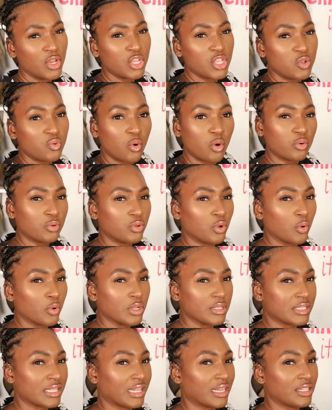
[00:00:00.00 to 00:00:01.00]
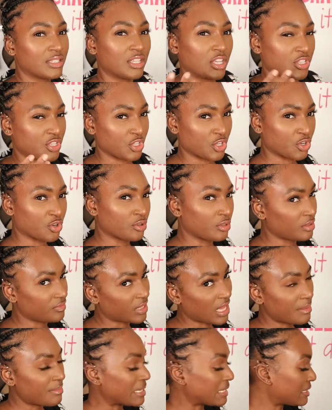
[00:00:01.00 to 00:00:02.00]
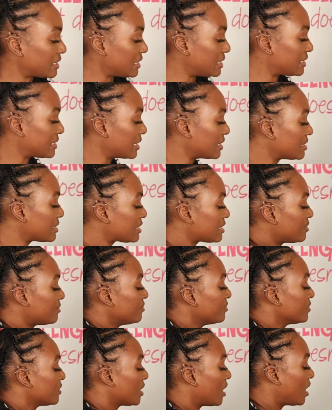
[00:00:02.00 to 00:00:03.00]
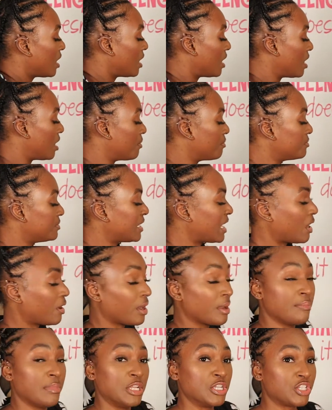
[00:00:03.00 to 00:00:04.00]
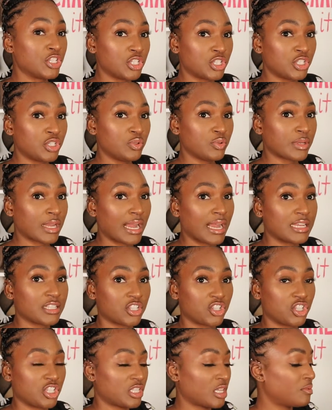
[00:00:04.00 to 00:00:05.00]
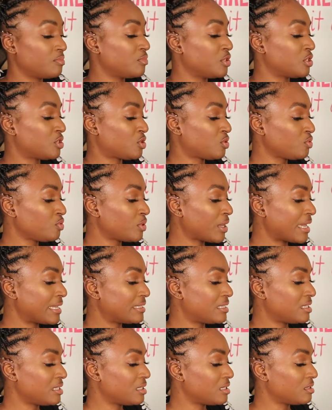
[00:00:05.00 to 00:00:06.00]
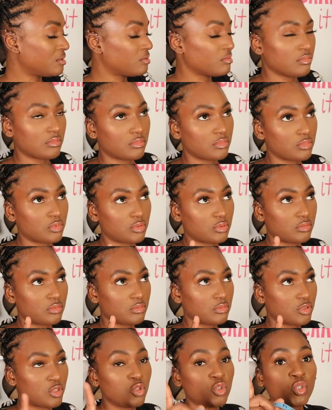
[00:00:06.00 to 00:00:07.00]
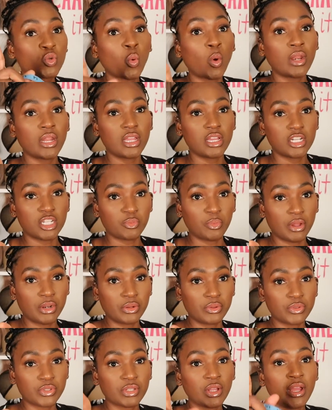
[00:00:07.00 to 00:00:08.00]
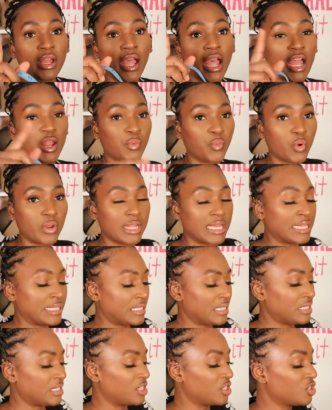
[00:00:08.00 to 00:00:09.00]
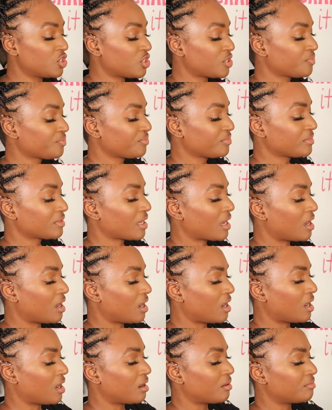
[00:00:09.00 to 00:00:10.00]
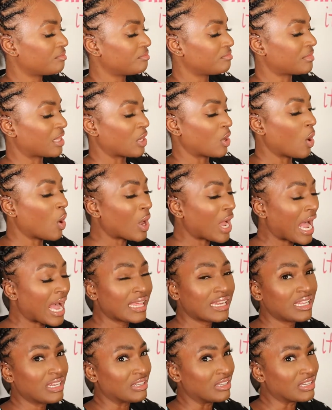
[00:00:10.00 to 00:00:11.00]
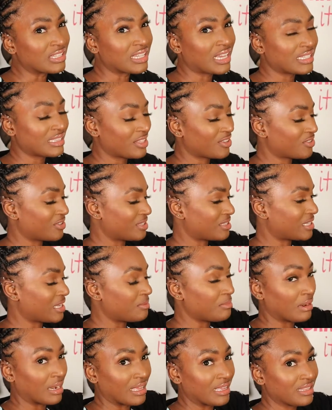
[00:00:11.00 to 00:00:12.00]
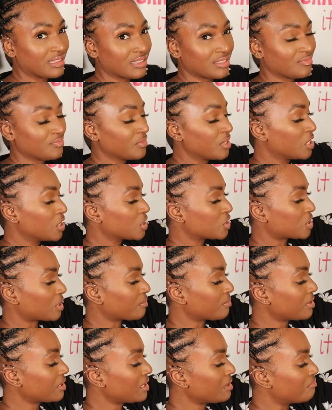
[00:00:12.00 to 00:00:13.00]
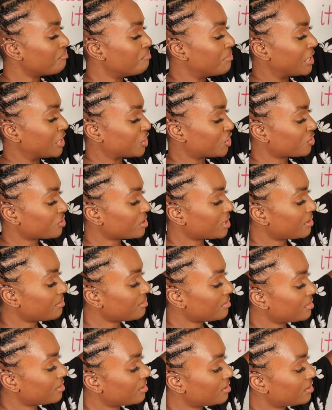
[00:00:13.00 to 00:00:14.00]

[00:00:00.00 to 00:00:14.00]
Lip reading: you won't notice that it doesn't curl, if that makes any sense. Now I mentioned to you guys that she sent me two 20-inch bundles and one 18-inch. They all kind of look like they're the same length, so I'm gonna measure them.